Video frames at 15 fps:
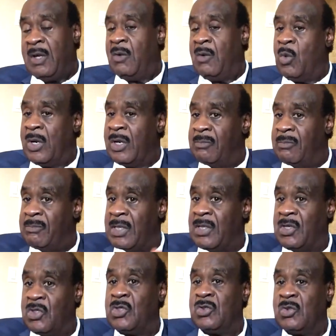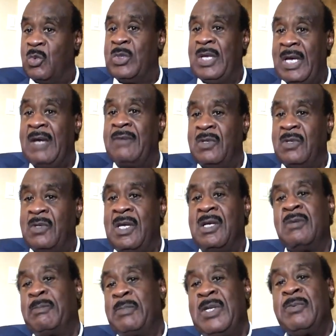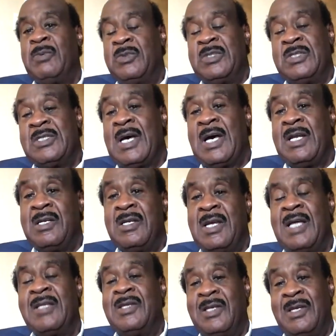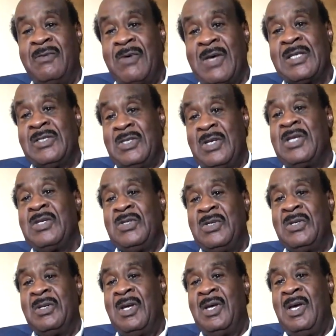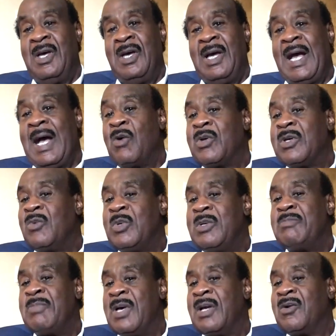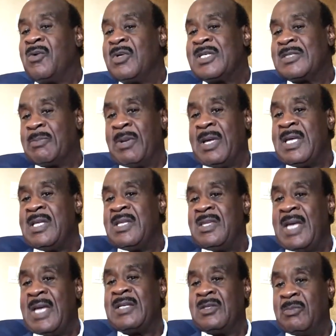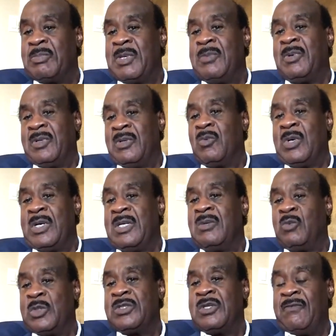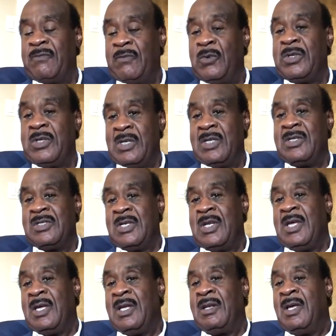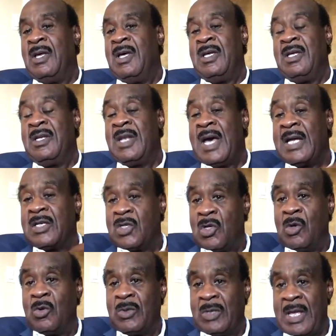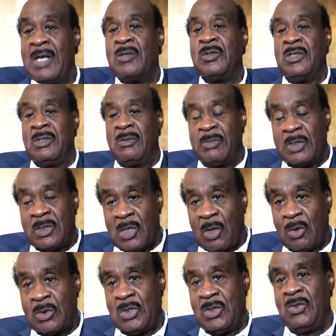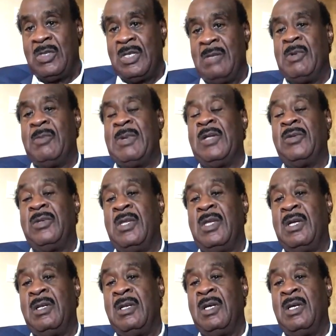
One of the big issues we have today is people decided not to get a vaccination. How can we better explain that to people in a way in which they fully understand and not talk down to them, but talk to them about that?